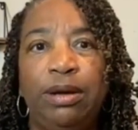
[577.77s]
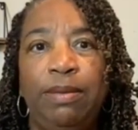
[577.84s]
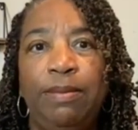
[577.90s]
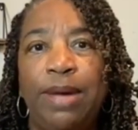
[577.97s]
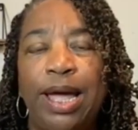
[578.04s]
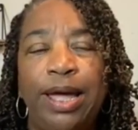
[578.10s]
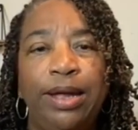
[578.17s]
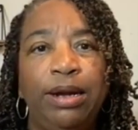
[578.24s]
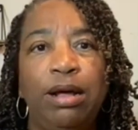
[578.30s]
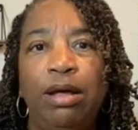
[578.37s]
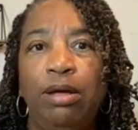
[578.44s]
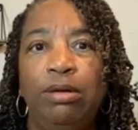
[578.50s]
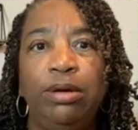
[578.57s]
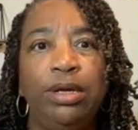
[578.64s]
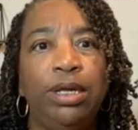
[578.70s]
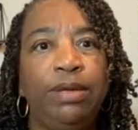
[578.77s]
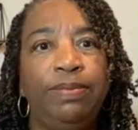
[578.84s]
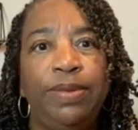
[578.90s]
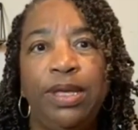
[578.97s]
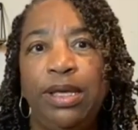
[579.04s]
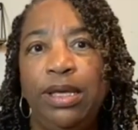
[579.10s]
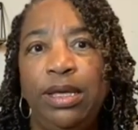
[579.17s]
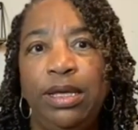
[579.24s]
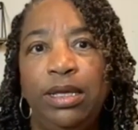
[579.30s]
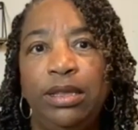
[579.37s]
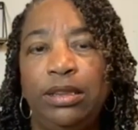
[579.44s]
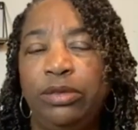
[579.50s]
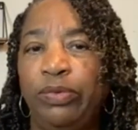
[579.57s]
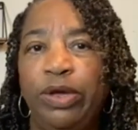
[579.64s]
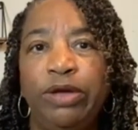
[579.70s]
might only
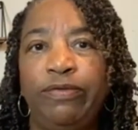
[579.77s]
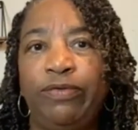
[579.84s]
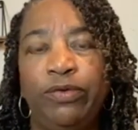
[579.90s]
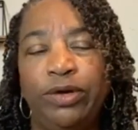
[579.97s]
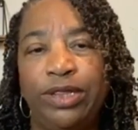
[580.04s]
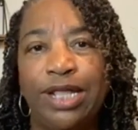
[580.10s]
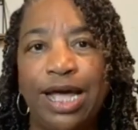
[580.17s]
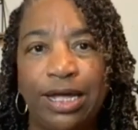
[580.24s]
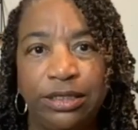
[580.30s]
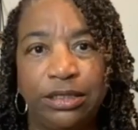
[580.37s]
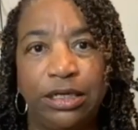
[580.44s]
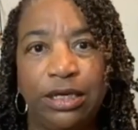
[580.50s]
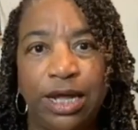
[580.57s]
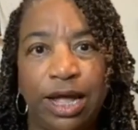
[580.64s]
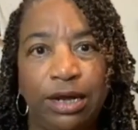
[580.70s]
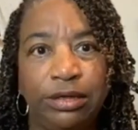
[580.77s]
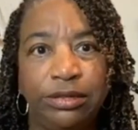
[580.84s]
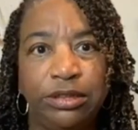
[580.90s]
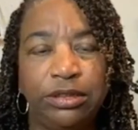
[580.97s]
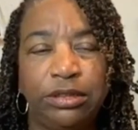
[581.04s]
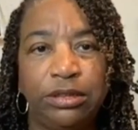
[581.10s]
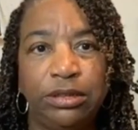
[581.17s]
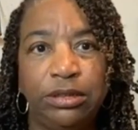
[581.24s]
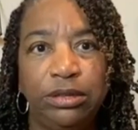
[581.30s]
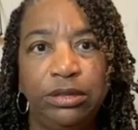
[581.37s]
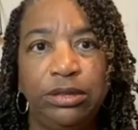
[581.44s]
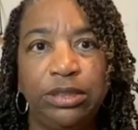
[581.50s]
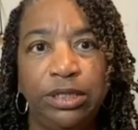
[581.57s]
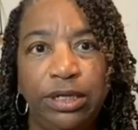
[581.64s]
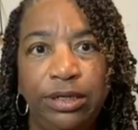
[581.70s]
be $3,000 or $4,000.
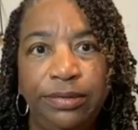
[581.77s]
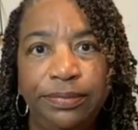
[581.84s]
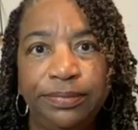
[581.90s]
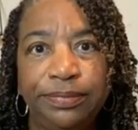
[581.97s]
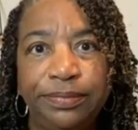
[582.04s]
You see?